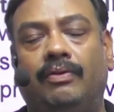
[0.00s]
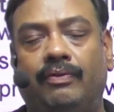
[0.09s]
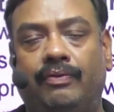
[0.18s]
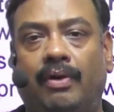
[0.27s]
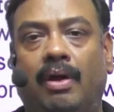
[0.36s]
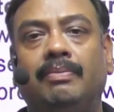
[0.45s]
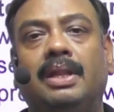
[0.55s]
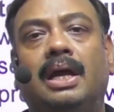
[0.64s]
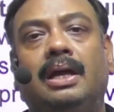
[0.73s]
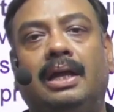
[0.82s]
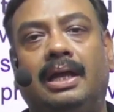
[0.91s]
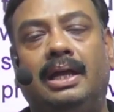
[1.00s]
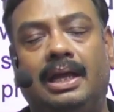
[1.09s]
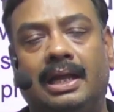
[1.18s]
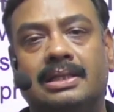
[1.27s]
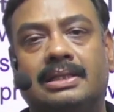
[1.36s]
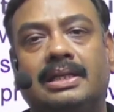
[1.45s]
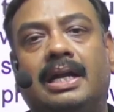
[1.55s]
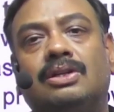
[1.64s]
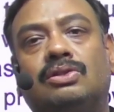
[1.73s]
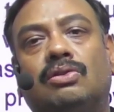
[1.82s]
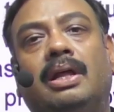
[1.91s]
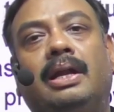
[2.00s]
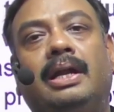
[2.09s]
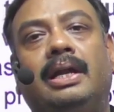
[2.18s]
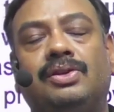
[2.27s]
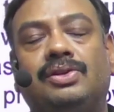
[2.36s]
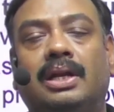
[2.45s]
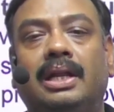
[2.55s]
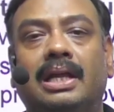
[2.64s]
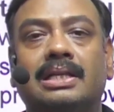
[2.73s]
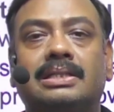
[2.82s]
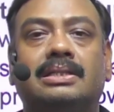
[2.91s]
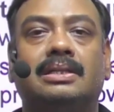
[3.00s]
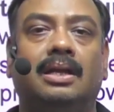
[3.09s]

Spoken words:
from the incident solar radiation is